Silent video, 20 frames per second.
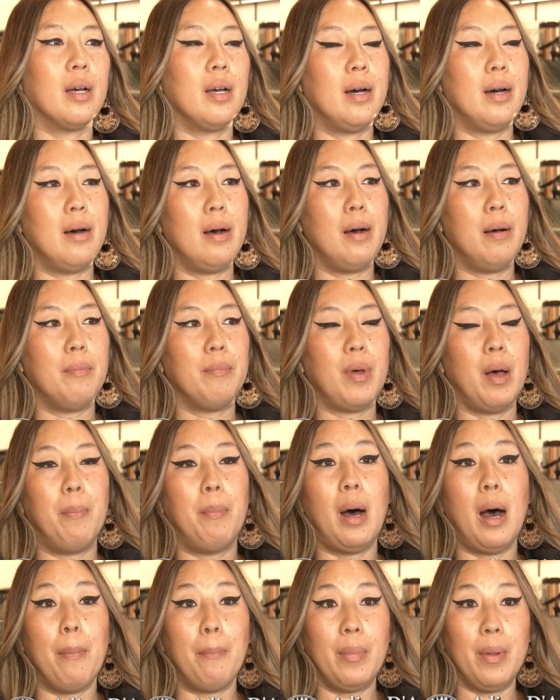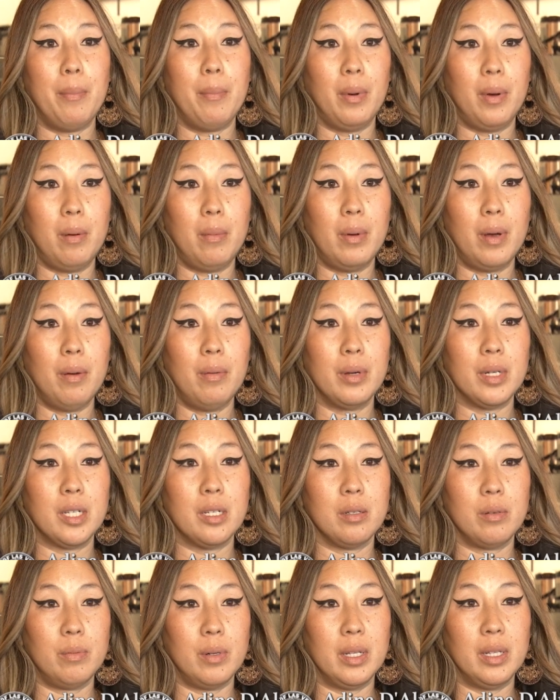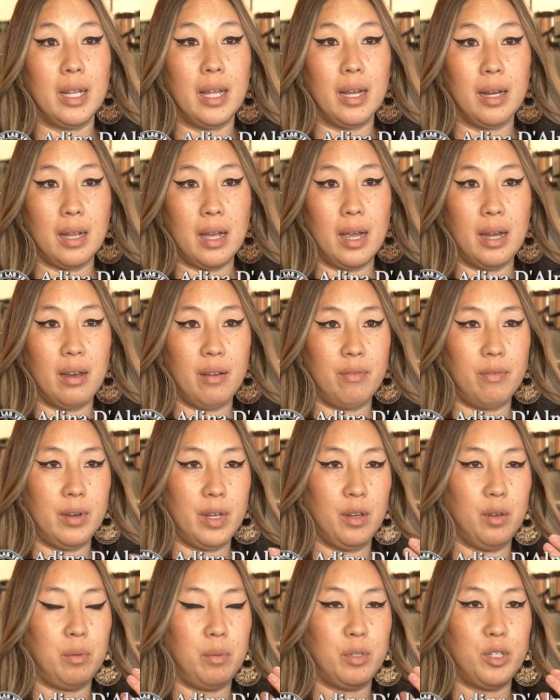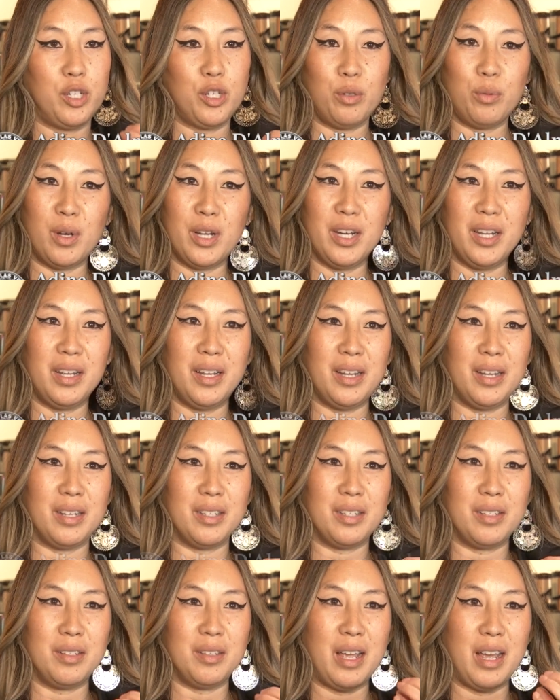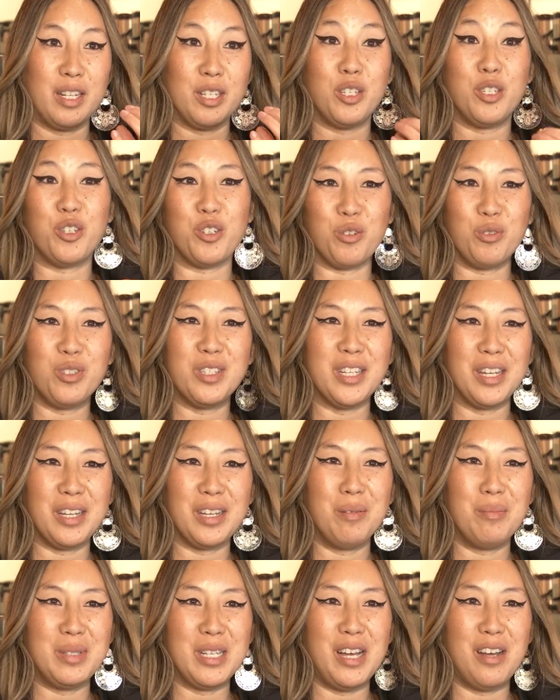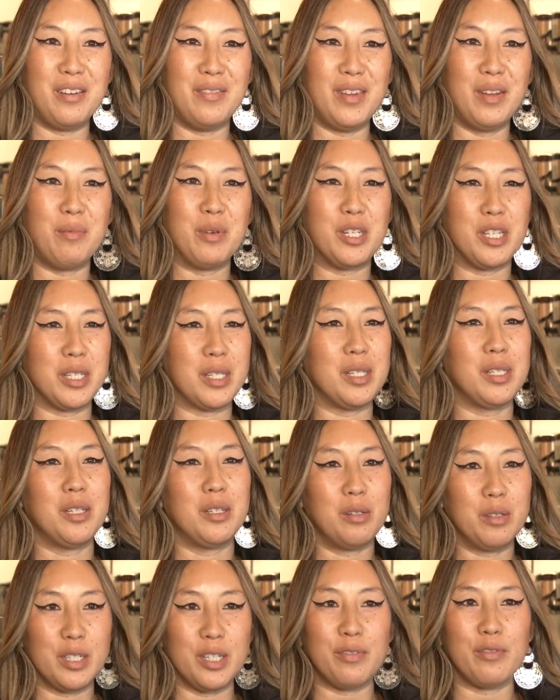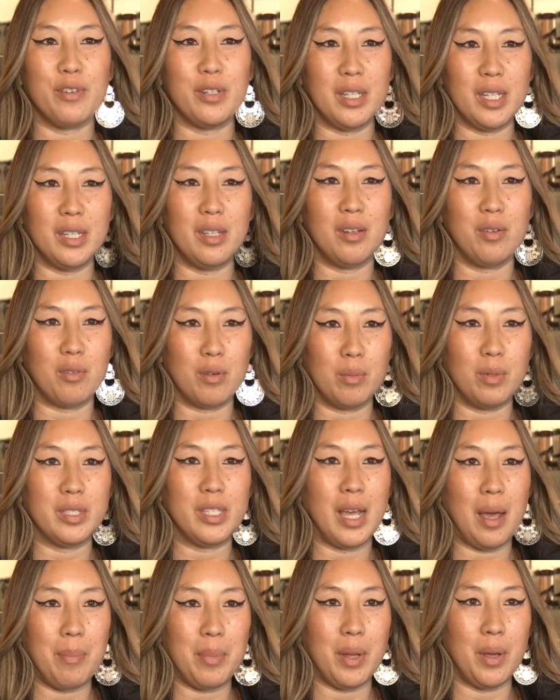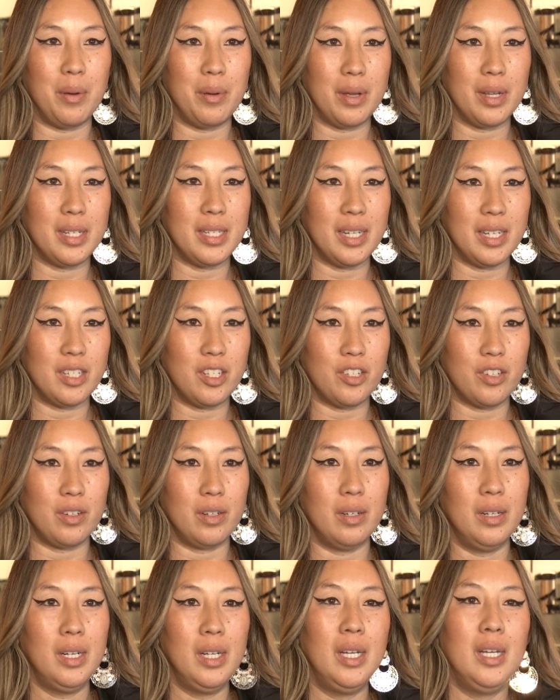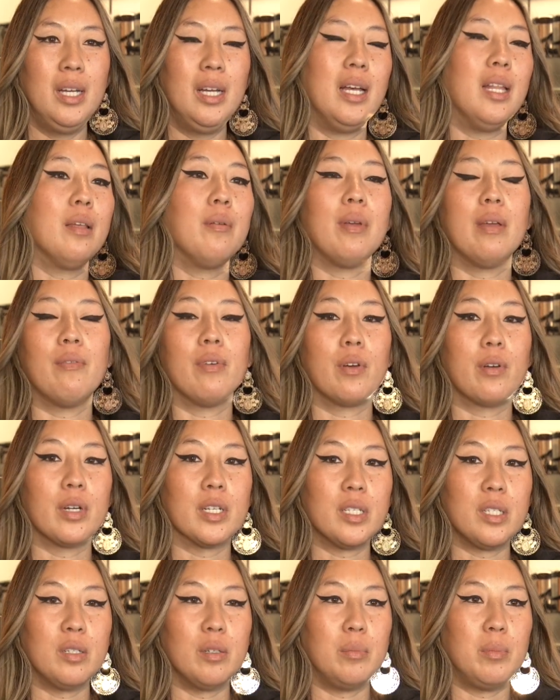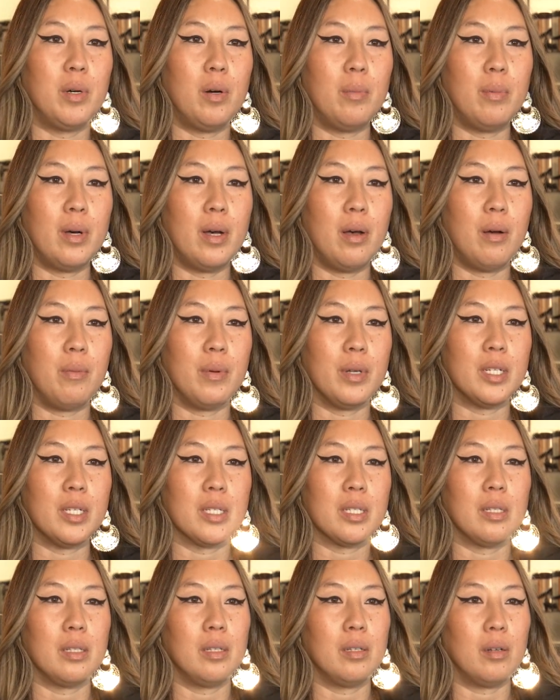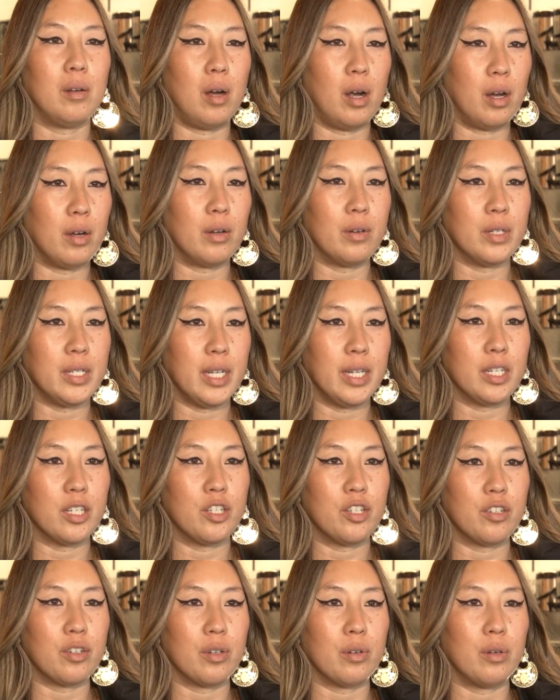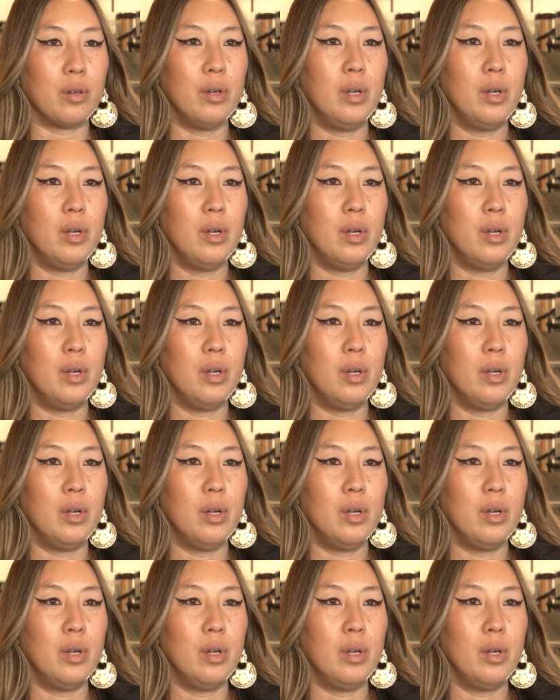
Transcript: um, a poppin' boba, which is one that kind of when you chew on it, it has juice that comes out of it, which is a little different than the normal tapioca texture. And then we have a crystal boba, which is a little harder texture.